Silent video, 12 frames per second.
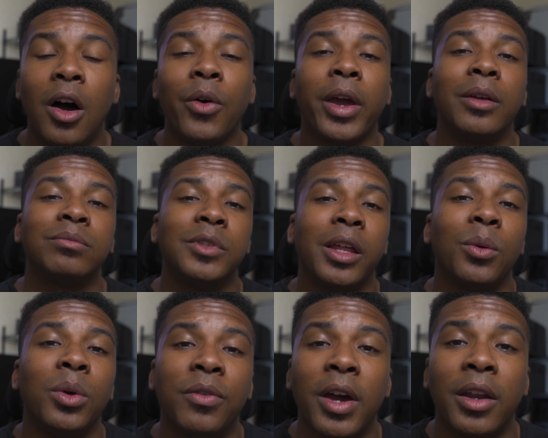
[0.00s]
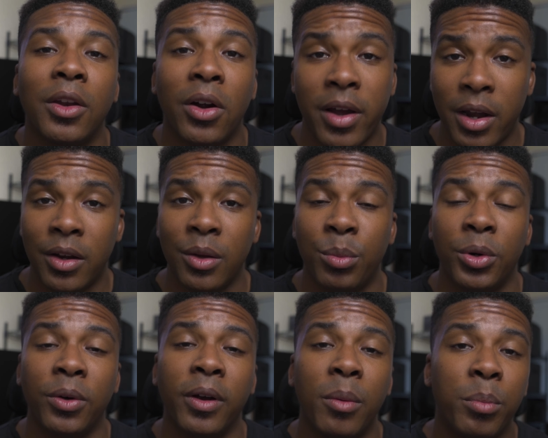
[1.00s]
Okay, now that we've gotten our editing
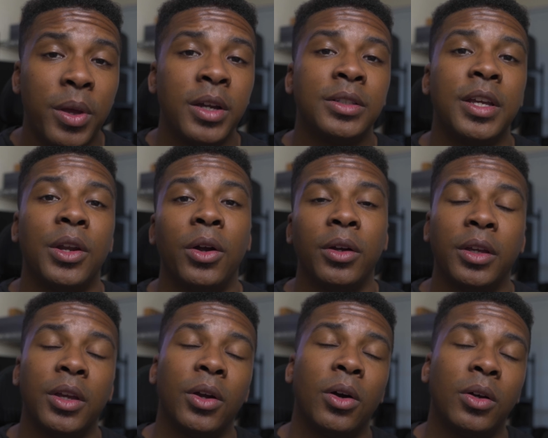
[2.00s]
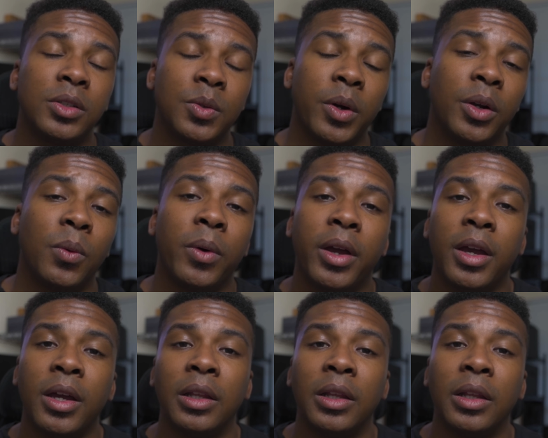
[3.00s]
program picked and our gear all squared away,